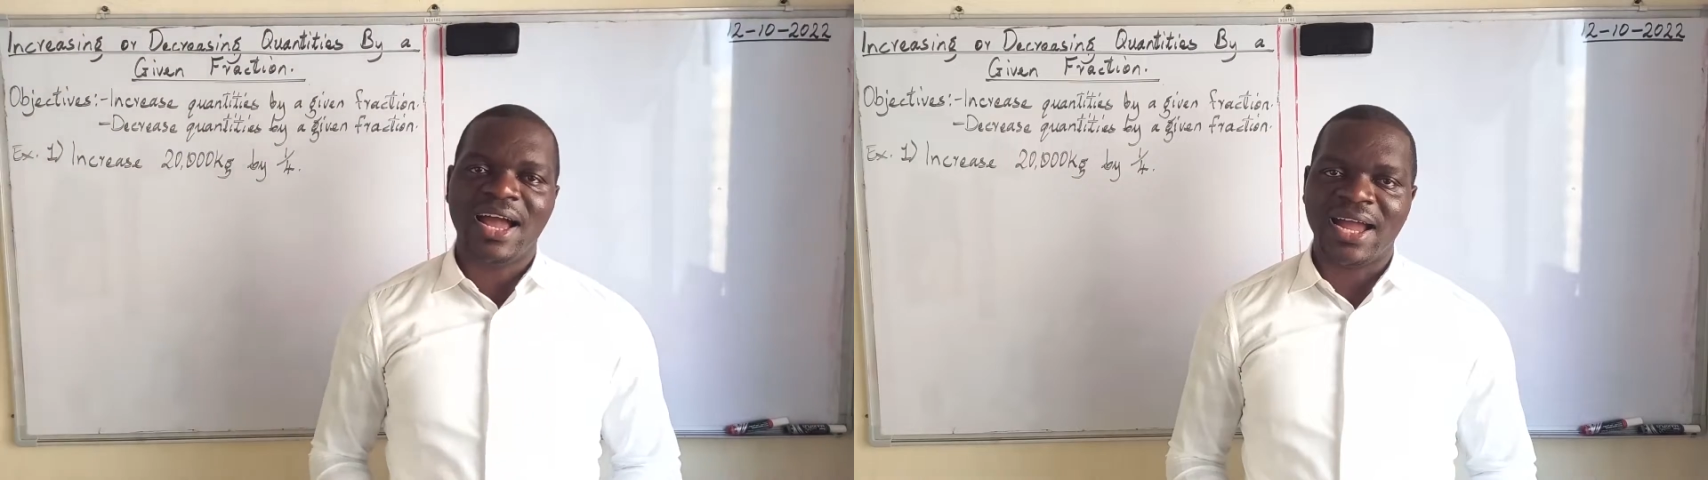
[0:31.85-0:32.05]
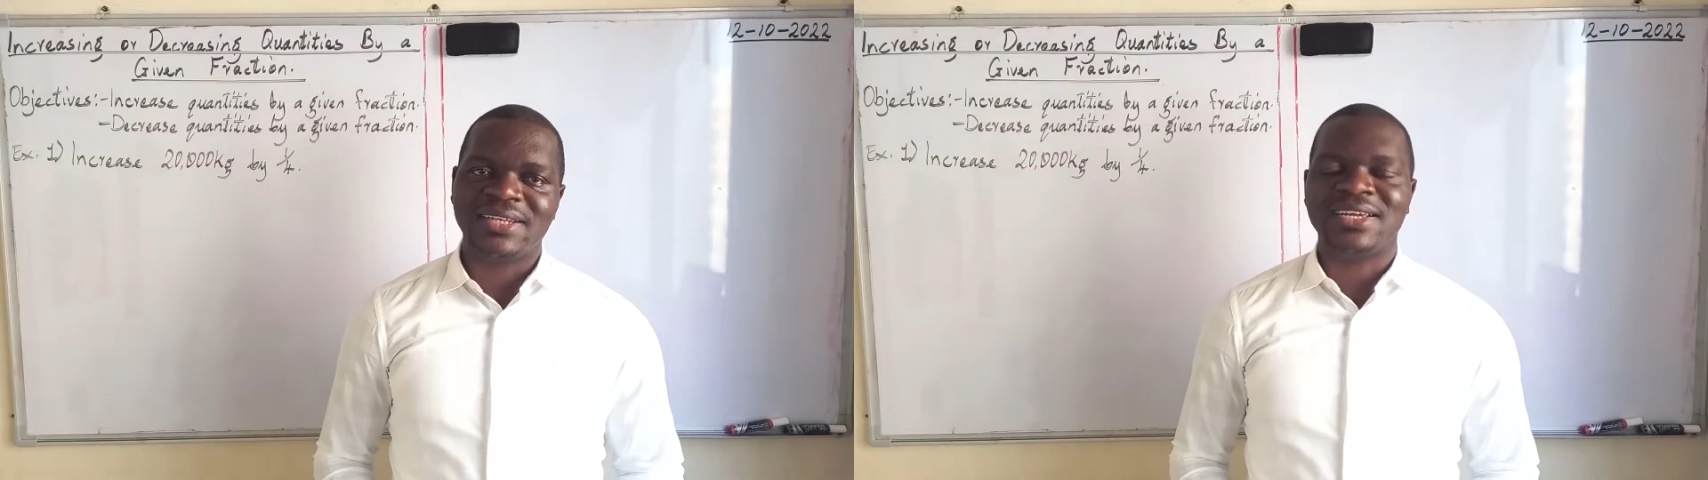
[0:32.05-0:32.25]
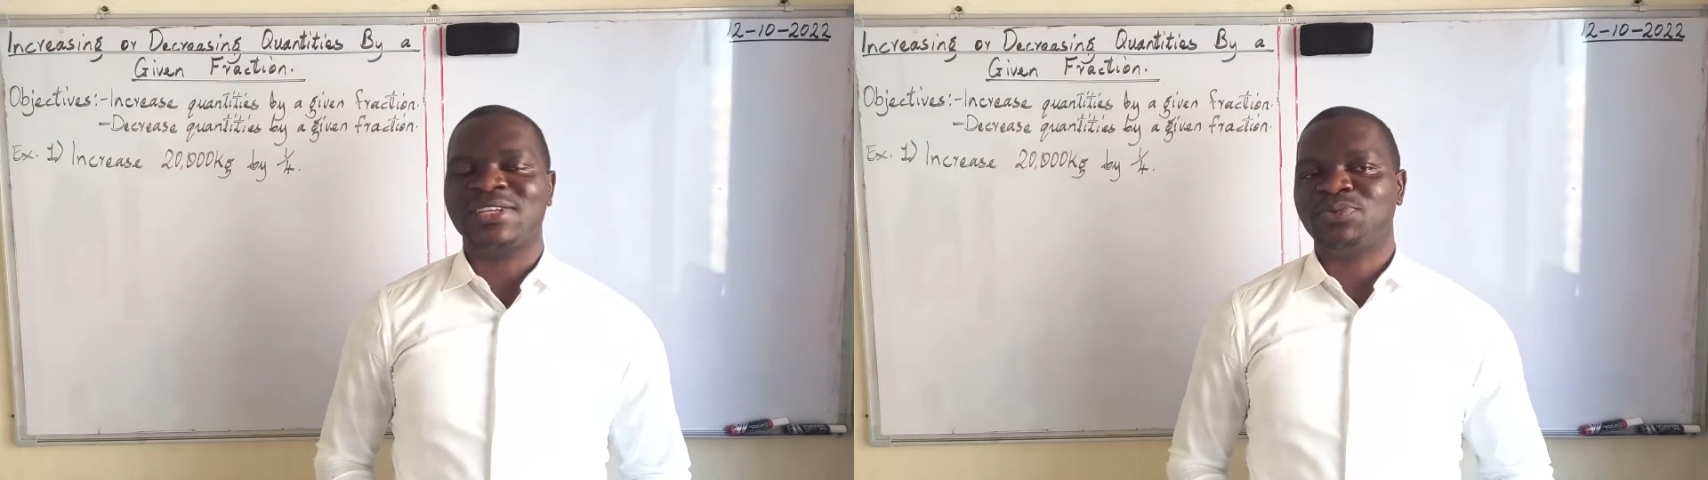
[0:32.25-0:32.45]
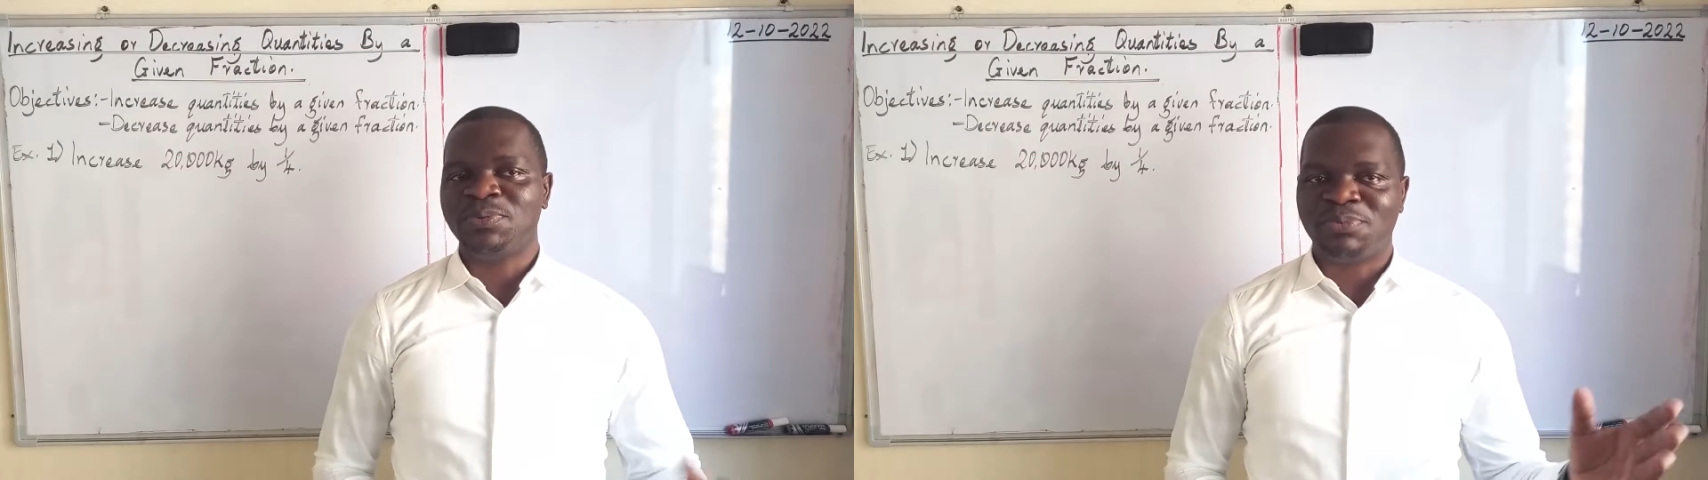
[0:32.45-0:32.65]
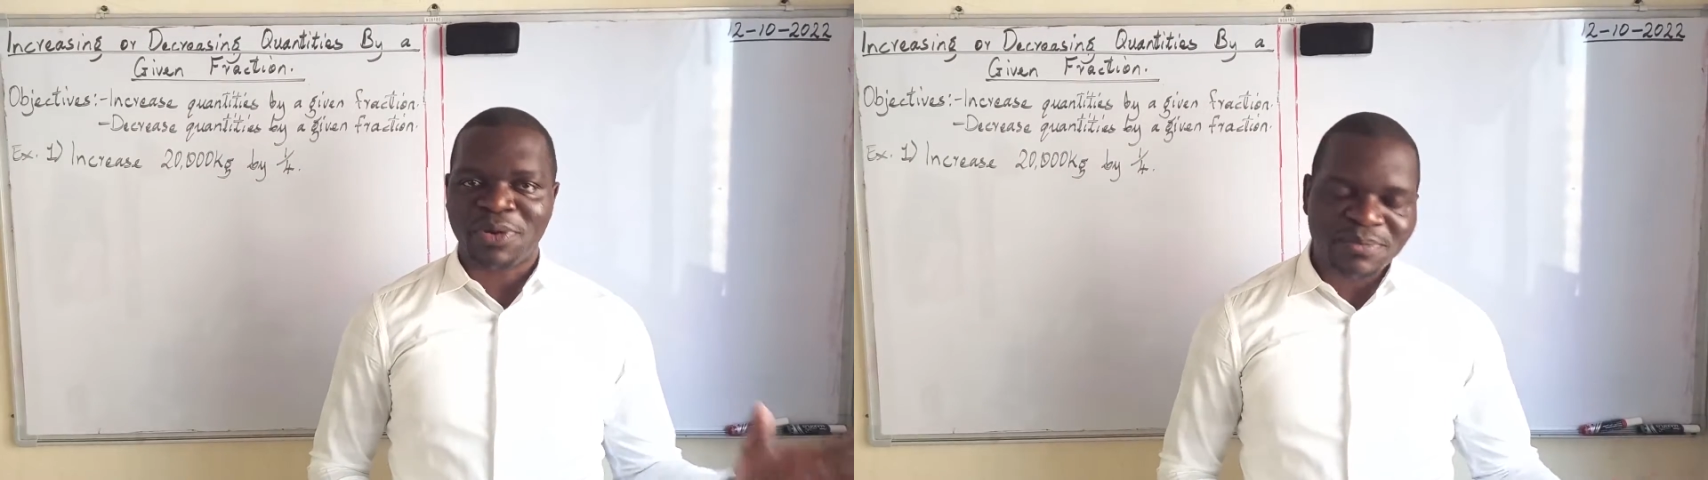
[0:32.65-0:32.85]
and as we
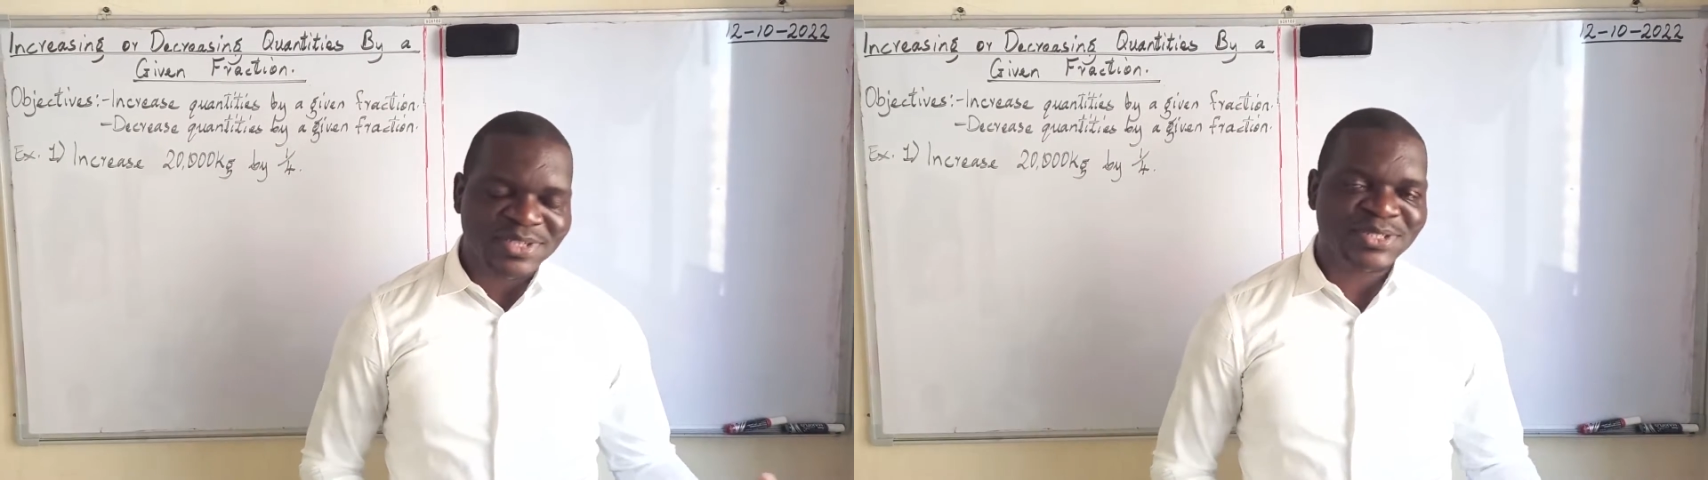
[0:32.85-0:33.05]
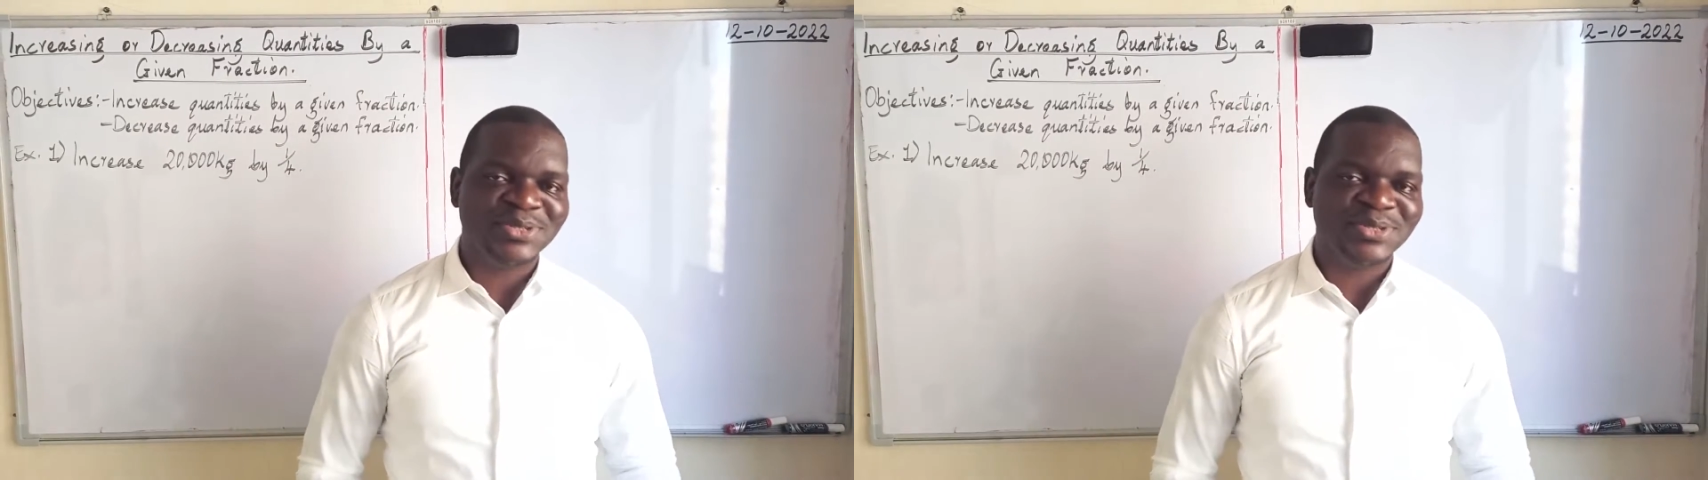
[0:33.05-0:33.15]
promised